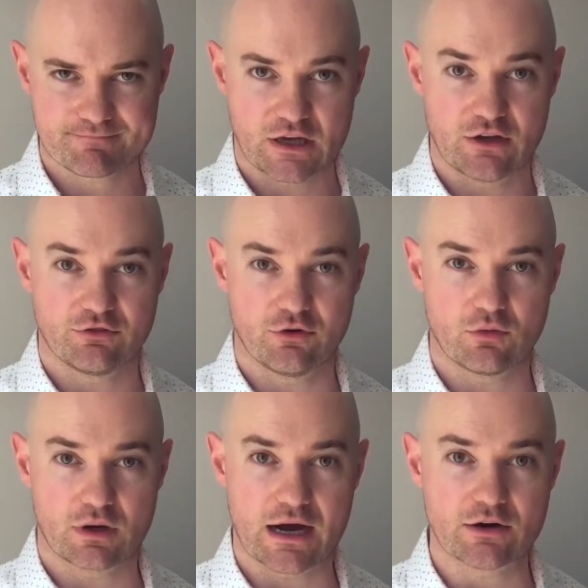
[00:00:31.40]
So
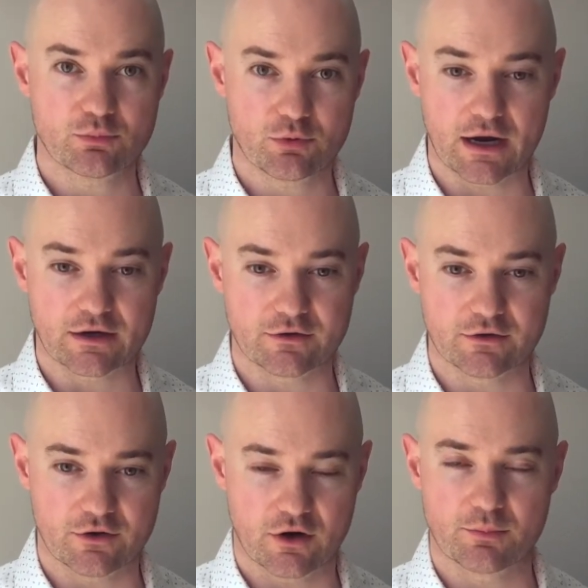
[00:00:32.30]

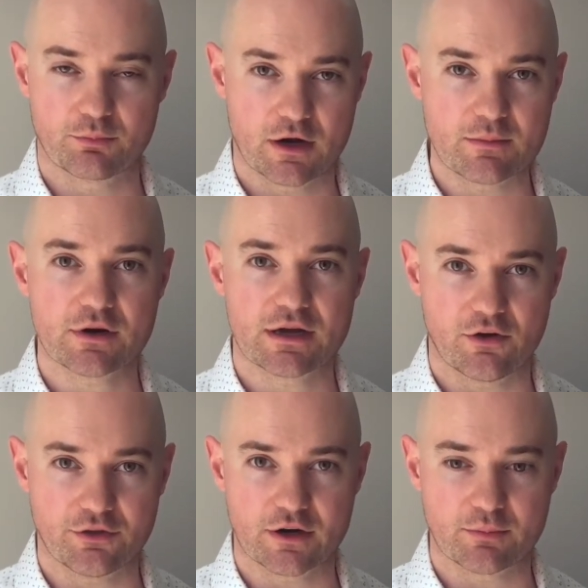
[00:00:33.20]
chiropractors are primary
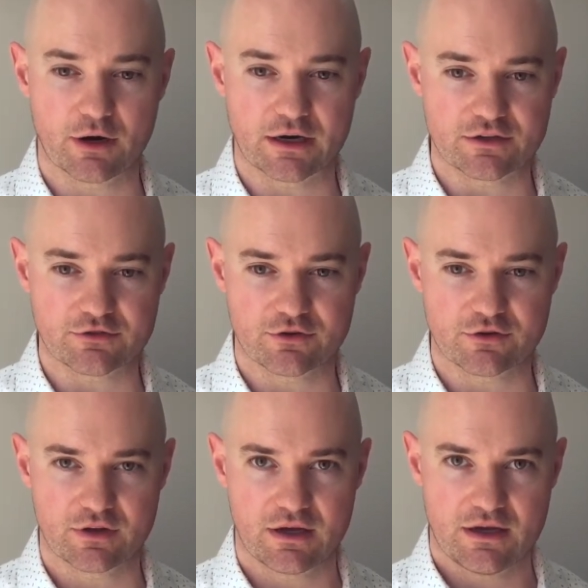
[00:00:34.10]
healthcare
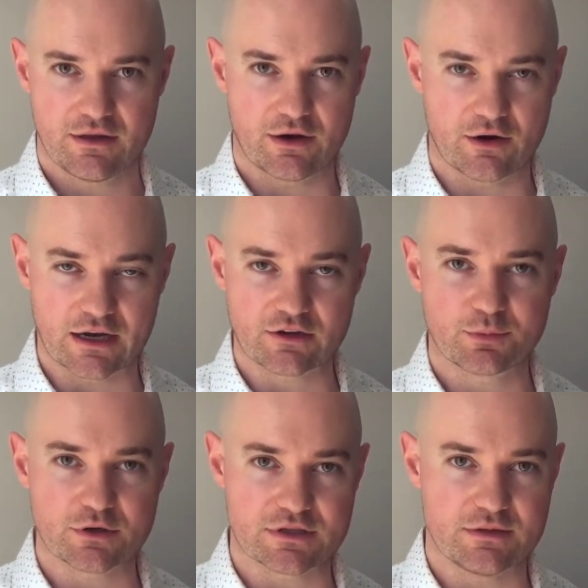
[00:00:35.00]
practitioners that are
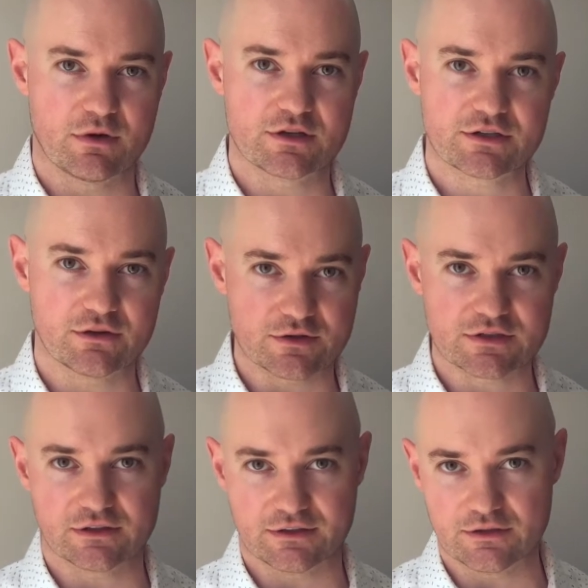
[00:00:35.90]
experts in
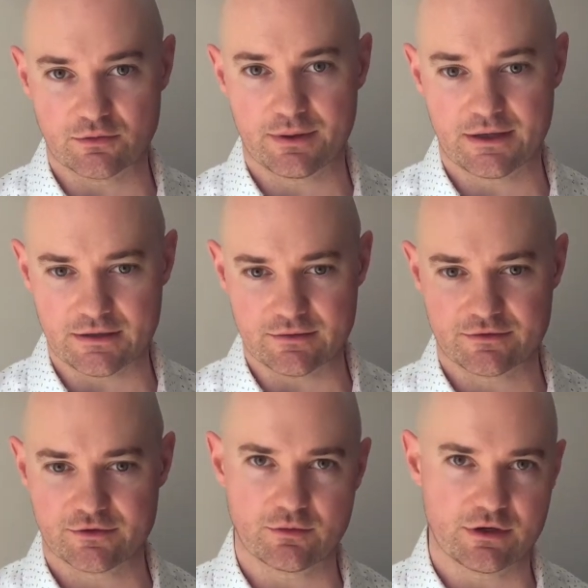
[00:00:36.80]
musculoskeletal pain.
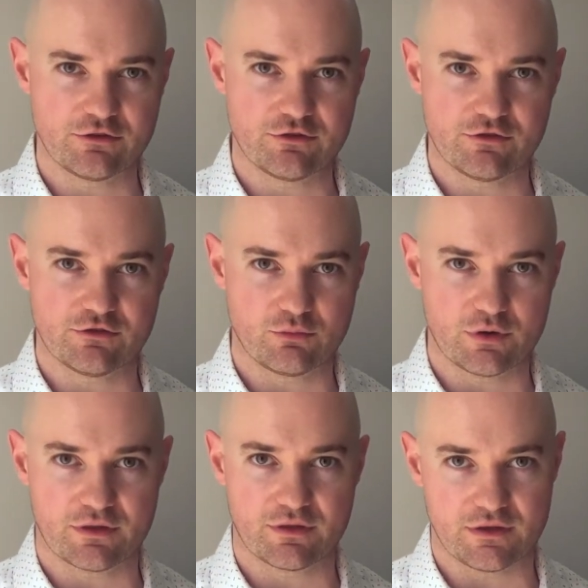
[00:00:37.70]
So issues
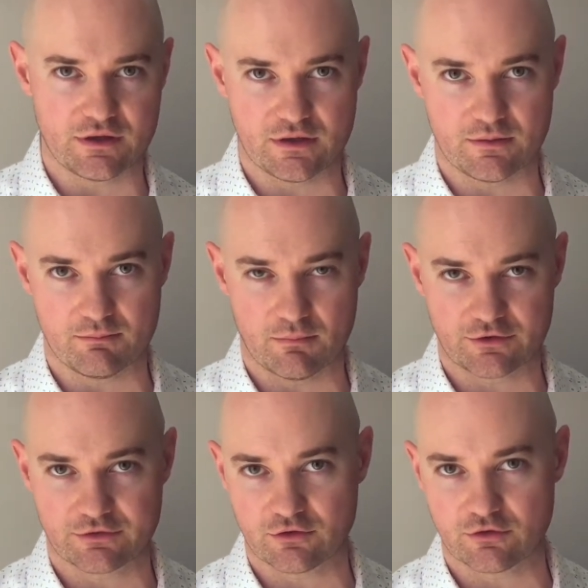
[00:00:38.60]
with the
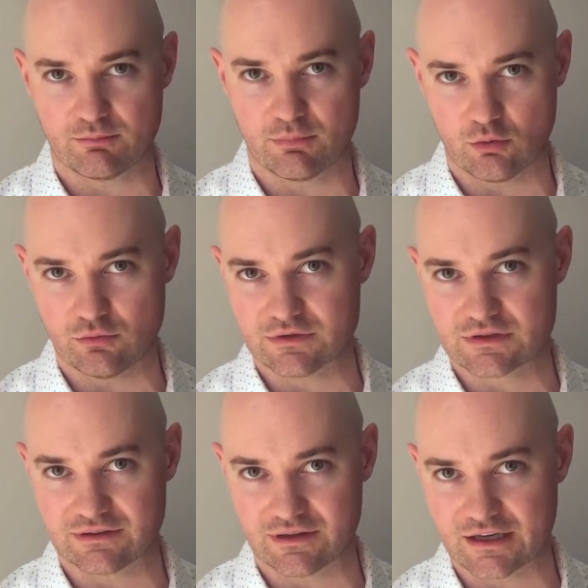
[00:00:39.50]
muscles,
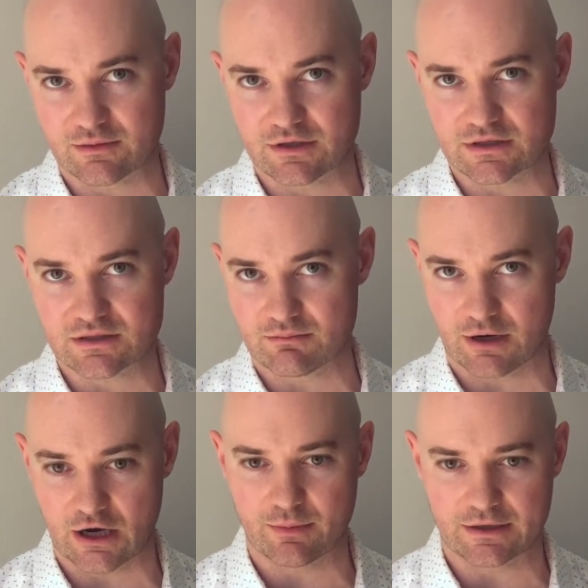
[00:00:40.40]
bones, ligaments, and
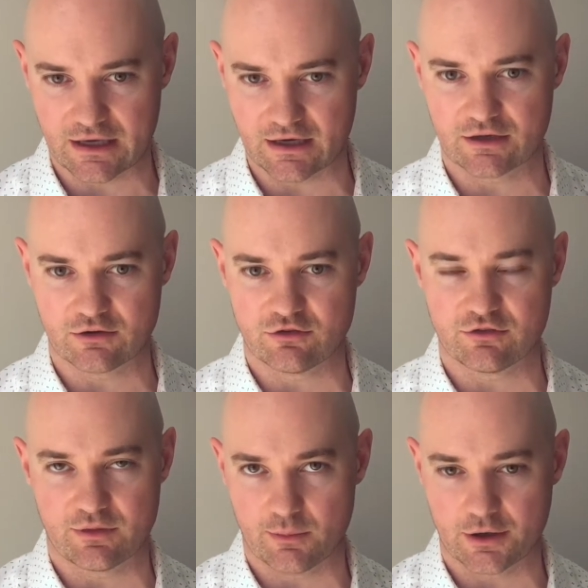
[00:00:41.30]
biomechanic issues
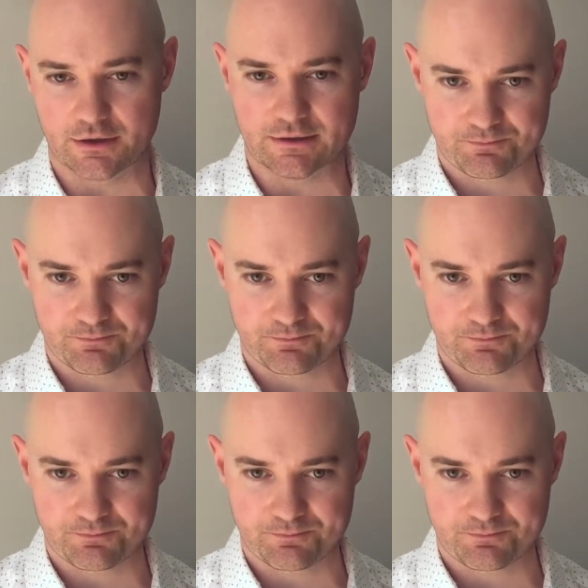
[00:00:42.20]
in the body.